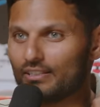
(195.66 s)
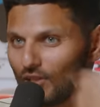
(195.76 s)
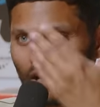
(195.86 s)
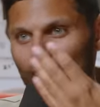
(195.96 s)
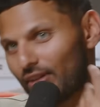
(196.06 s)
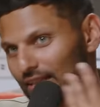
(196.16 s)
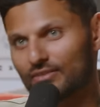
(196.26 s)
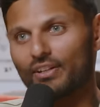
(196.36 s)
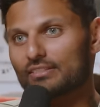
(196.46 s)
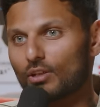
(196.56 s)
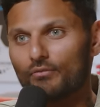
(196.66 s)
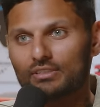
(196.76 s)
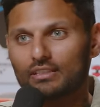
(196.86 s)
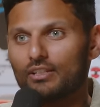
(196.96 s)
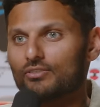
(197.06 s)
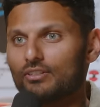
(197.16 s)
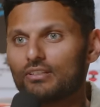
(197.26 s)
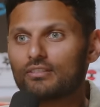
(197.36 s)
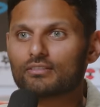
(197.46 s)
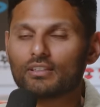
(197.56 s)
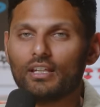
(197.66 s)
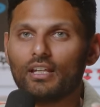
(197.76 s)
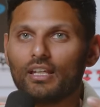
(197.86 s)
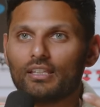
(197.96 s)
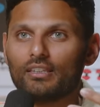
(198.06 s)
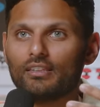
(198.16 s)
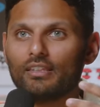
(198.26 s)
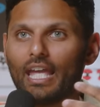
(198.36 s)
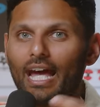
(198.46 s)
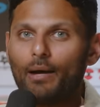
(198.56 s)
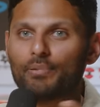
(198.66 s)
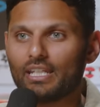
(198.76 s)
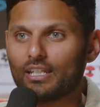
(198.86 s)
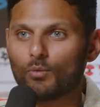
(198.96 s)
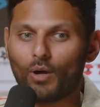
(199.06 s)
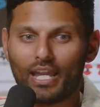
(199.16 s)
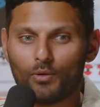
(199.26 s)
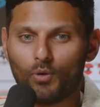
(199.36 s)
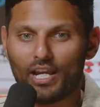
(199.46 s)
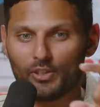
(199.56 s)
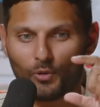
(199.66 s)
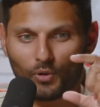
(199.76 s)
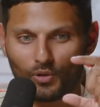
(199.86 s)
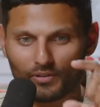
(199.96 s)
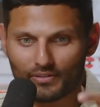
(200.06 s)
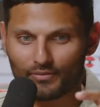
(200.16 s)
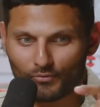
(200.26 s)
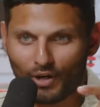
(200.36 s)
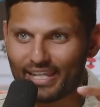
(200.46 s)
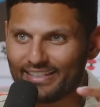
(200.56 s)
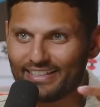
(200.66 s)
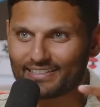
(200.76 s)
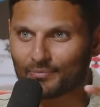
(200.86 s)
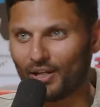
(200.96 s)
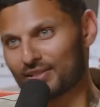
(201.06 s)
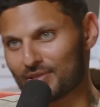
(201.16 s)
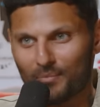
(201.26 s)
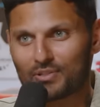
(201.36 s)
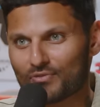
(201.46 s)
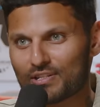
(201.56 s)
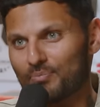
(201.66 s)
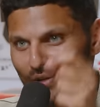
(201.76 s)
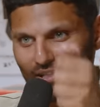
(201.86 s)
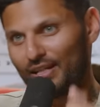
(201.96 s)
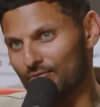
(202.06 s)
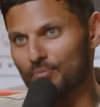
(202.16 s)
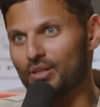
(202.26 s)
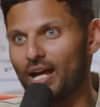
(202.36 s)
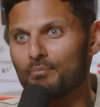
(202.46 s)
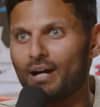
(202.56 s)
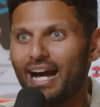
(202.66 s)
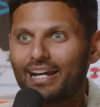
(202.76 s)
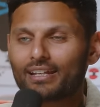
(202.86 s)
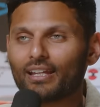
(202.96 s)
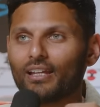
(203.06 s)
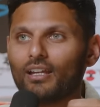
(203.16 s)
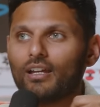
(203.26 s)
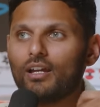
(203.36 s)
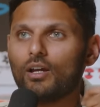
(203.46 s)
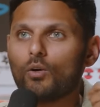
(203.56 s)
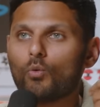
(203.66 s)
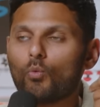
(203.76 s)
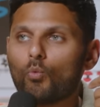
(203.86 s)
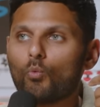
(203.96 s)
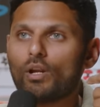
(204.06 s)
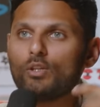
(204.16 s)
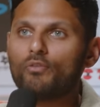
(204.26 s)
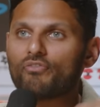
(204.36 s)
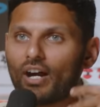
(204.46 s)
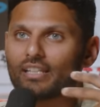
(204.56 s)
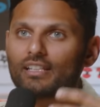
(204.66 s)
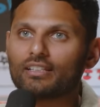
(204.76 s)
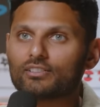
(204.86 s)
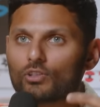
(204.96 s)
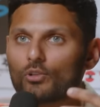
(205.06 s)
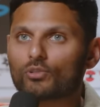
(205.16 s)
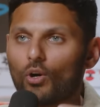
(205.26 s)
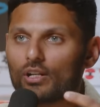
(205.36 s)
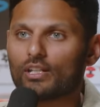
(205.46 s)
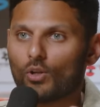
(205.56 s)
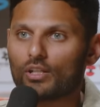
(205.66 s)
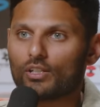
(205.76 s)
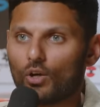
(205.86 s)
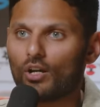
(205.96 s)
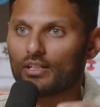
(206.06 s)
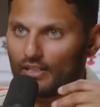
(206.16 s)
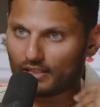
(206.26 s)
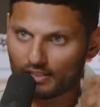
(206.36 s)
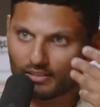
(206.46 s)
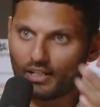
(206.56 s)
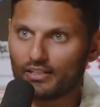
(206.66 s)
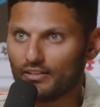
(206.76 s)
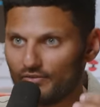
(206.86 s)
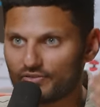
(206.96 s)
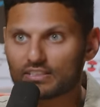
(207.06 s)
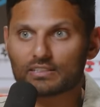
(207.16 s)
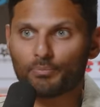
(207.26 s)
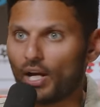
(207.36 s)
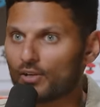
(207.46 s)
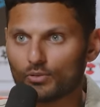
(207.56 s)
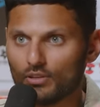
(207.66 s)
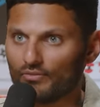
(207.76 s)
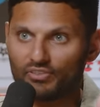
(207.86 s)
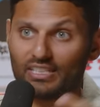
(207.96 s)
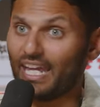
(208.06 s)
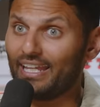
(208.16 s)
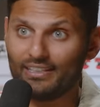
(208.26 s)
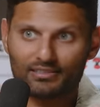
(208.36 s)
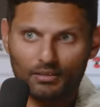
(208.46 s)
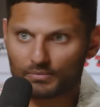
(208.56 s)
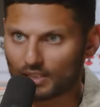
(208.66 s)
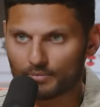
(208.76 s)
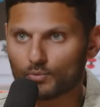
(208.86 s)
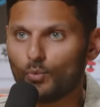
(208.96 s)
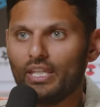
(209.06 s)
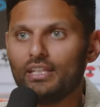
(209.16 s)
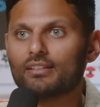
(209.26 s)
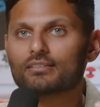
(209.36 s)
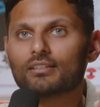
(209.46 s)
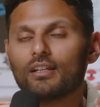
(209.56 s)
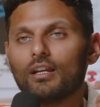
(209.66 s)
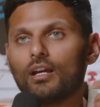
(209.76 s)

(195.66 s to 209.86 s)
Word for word: These aren't face-to-face conversations. They're happening in a way where you're writing this much, someone's responding, reply back. When you find that this goes on and on and on, and it can kind of spiral for days, sometimes weeks,